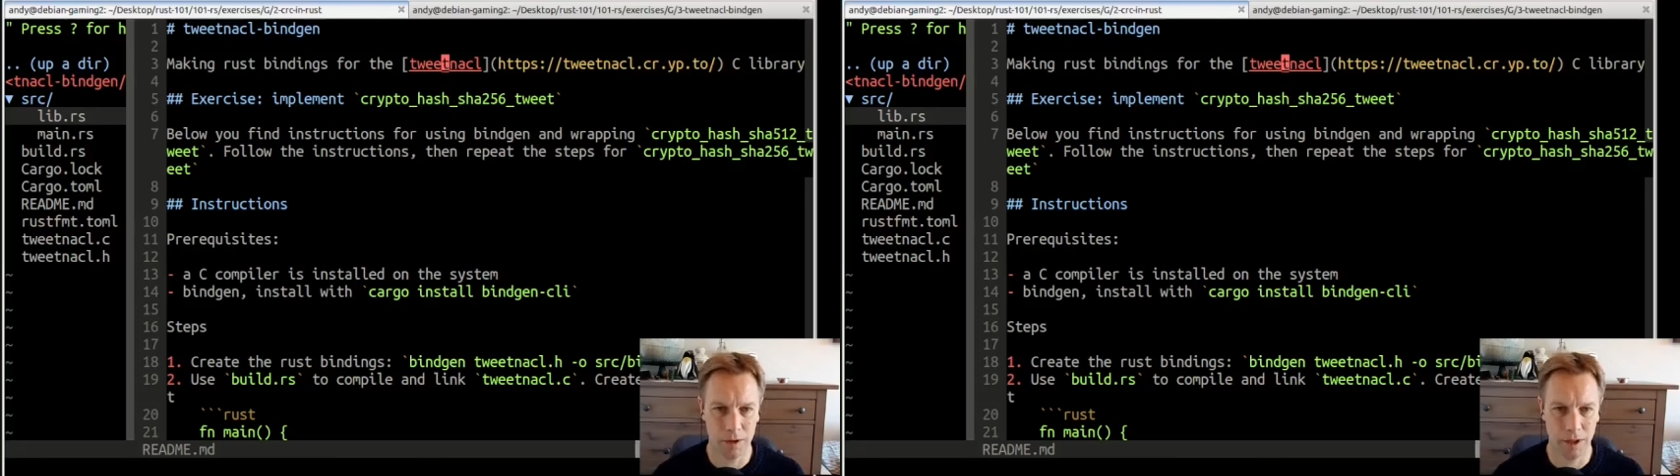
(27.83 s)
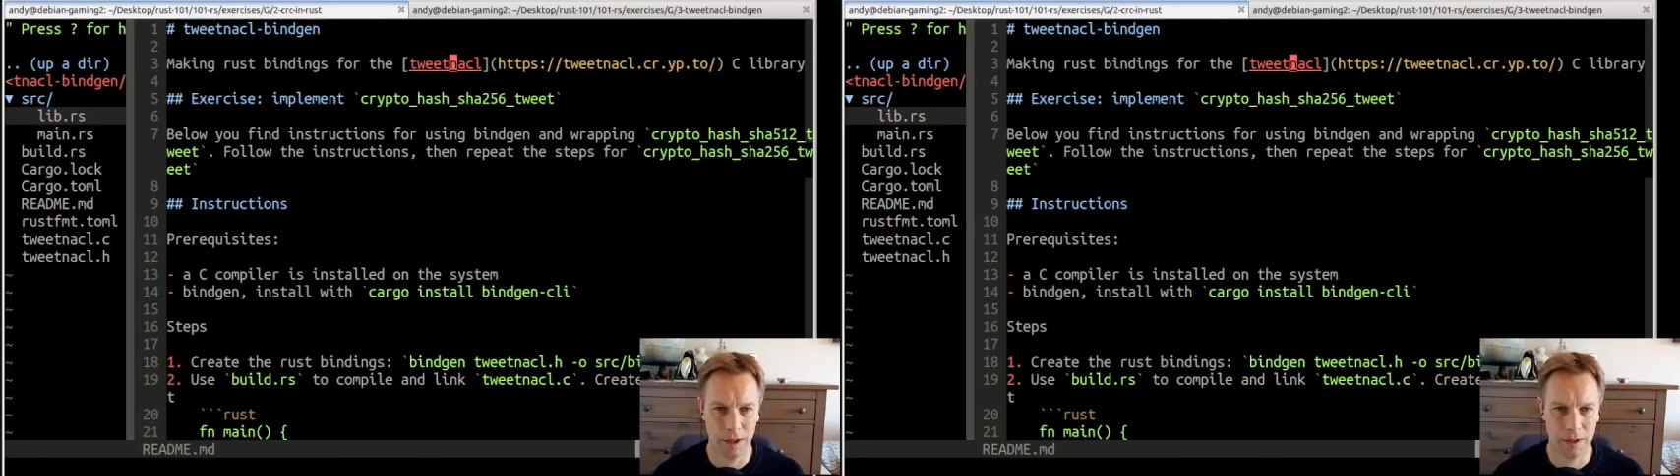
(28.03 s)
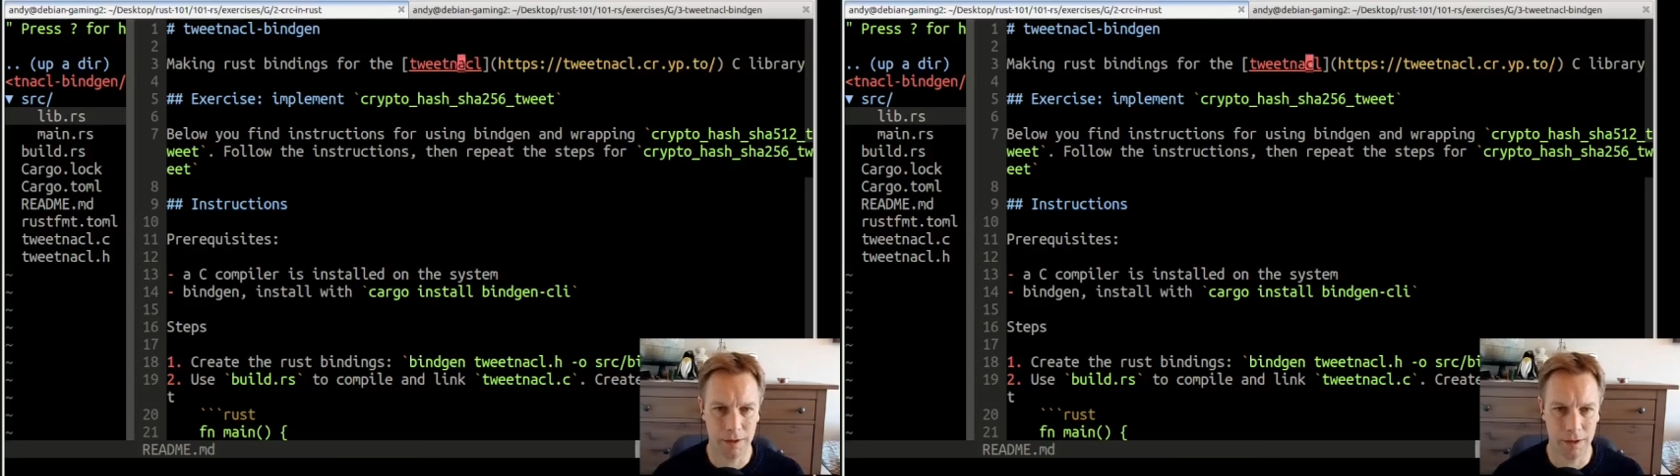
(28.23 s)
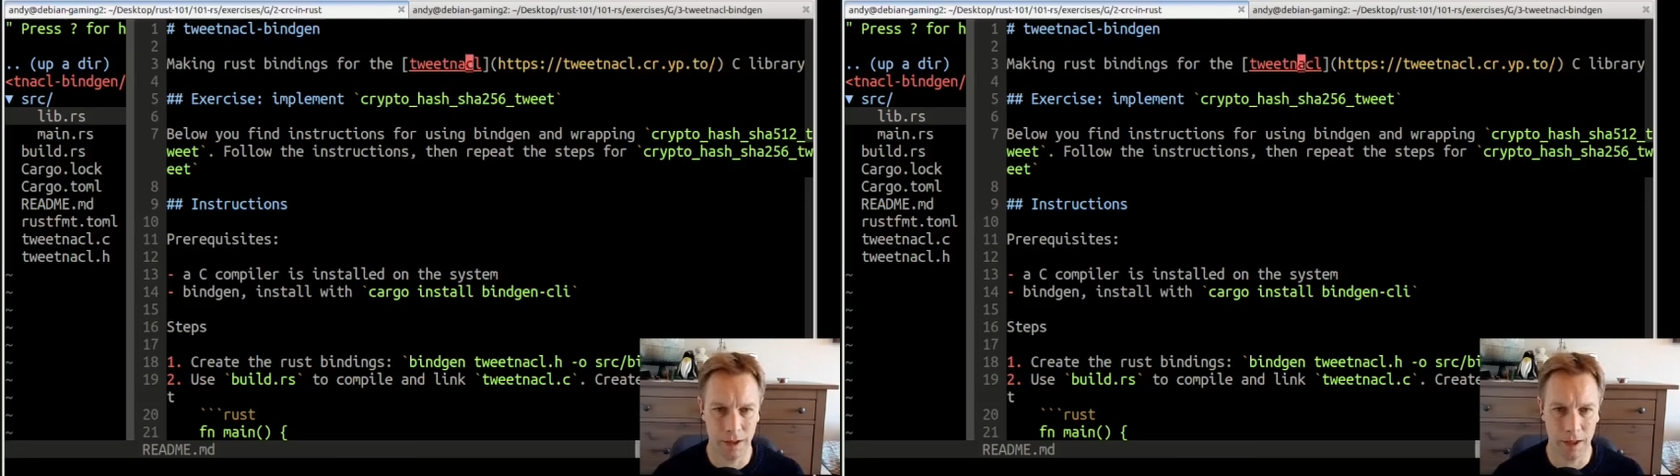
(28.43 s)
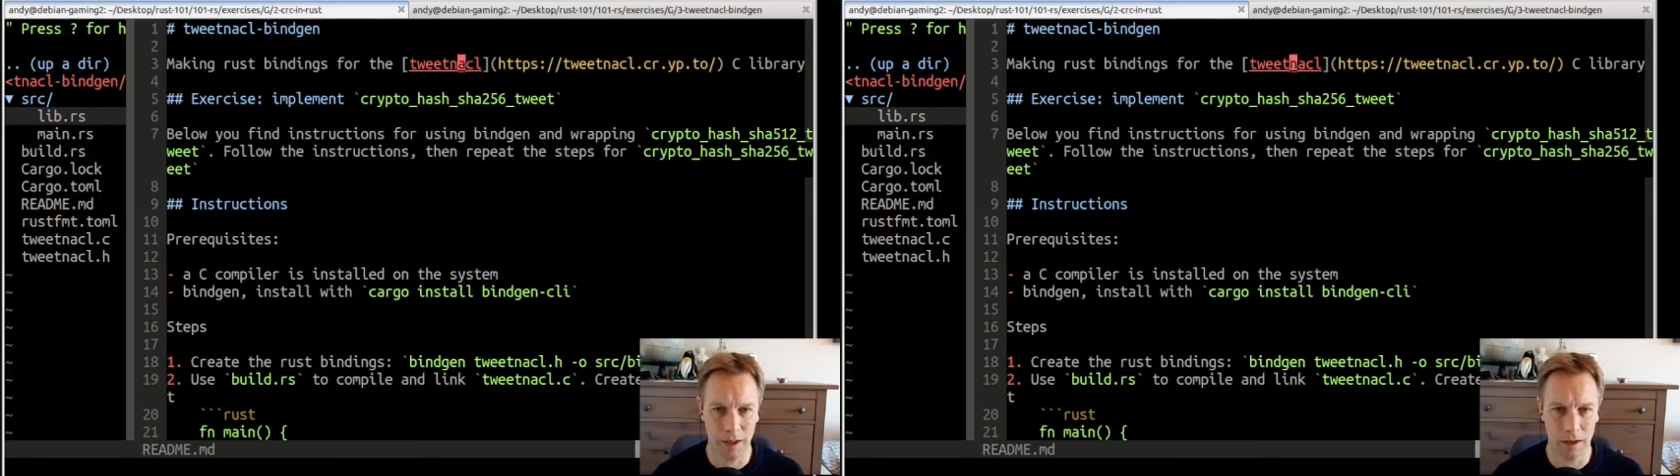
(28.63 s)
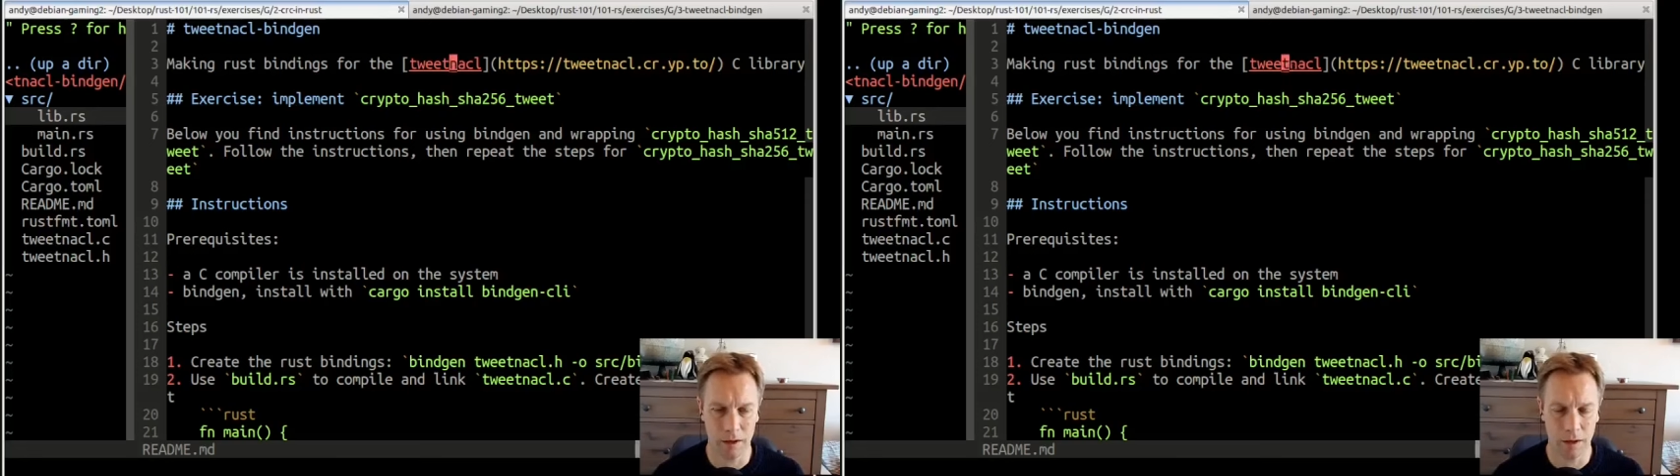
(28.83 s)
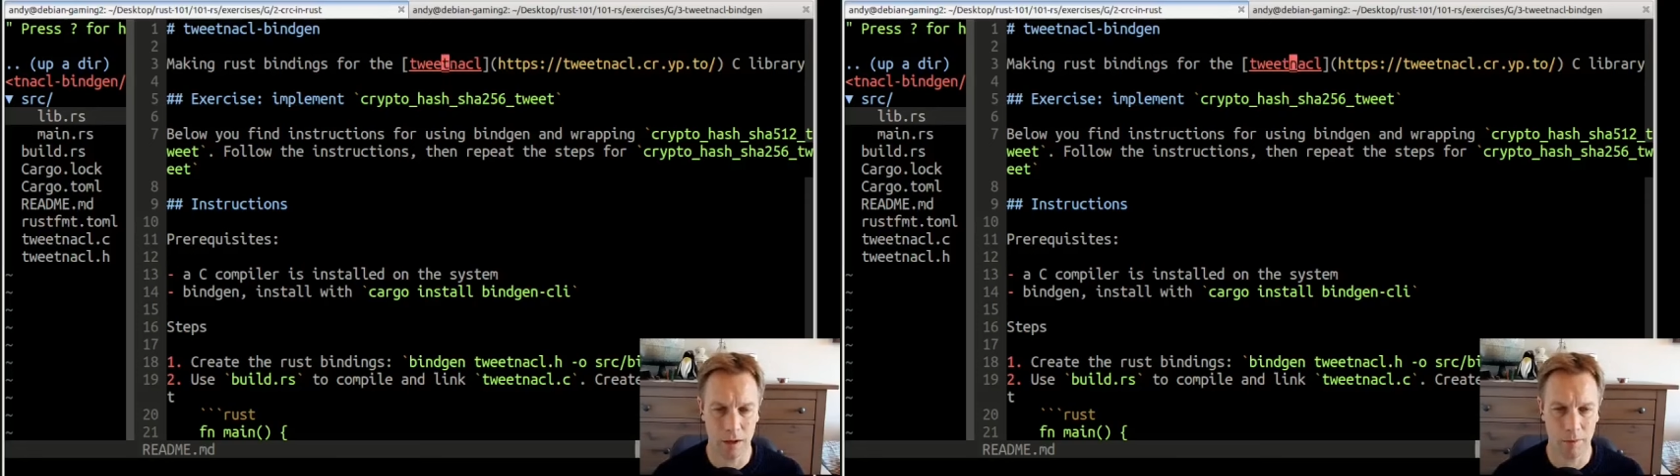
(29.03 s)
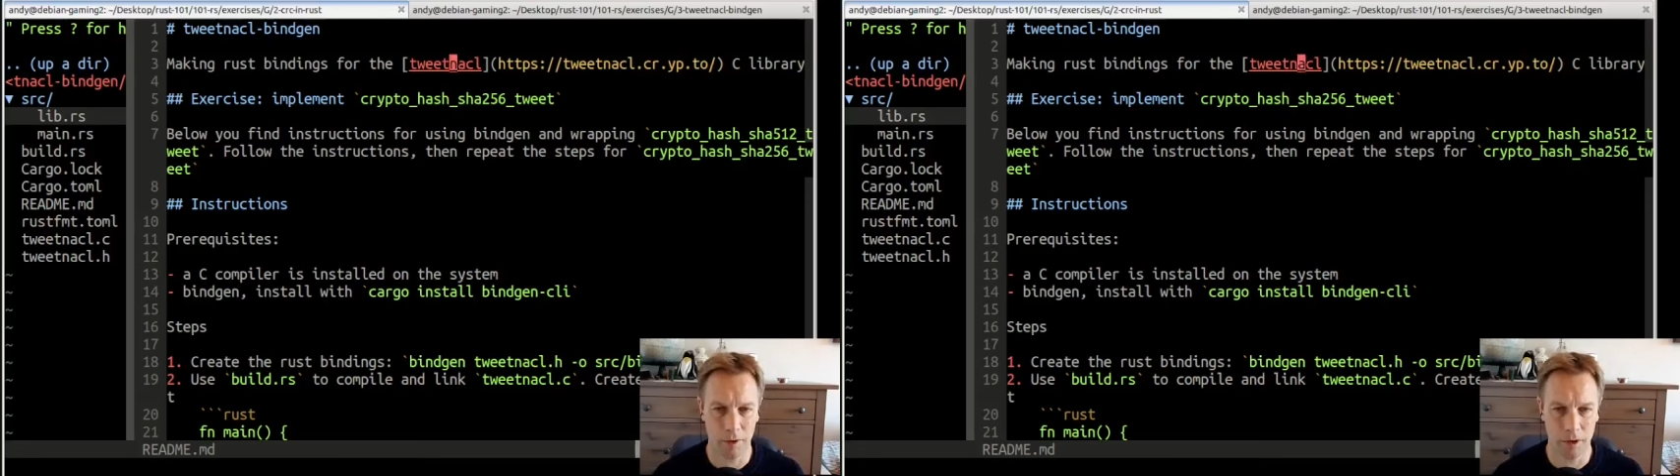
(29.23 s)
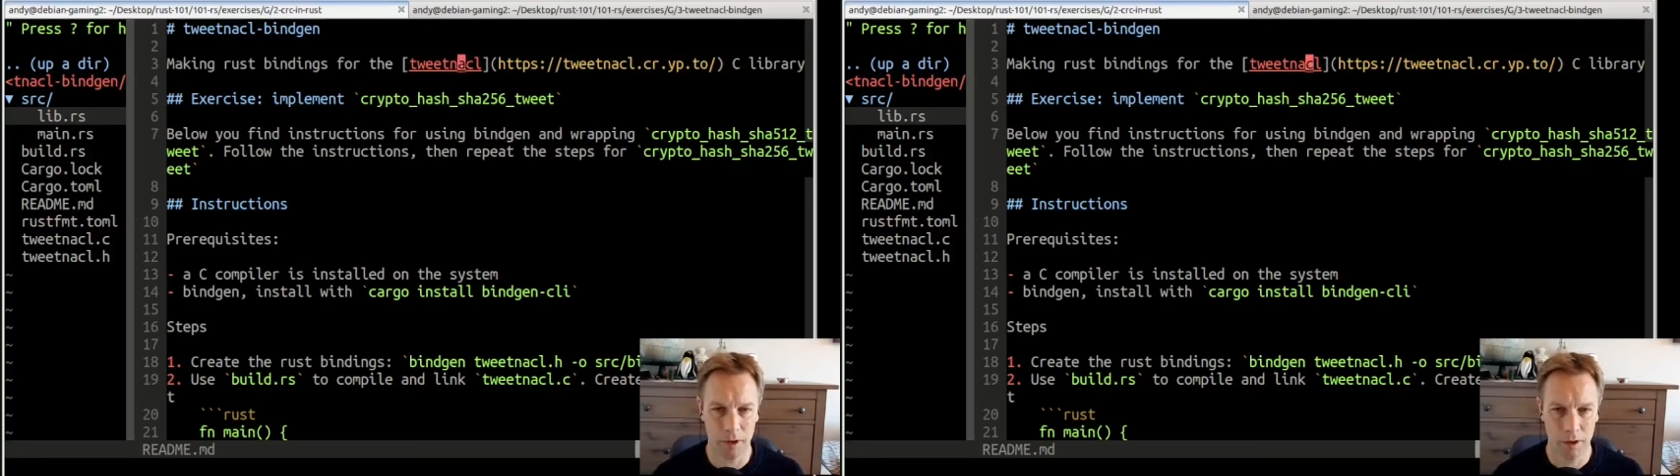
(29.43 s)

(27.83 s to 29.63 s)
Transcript: NACL library,